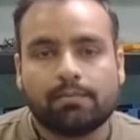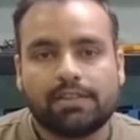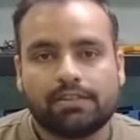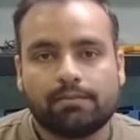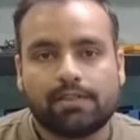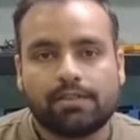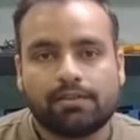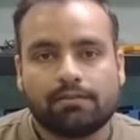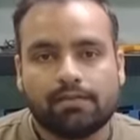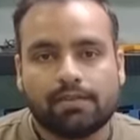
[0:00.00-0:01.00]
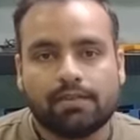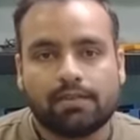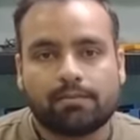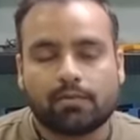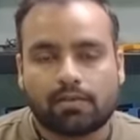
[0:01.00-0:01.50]
PCB with
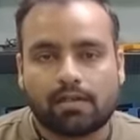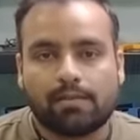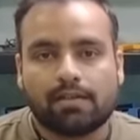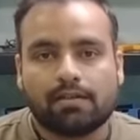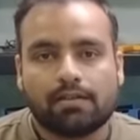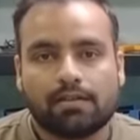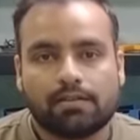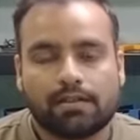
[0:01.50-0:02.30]
the programming.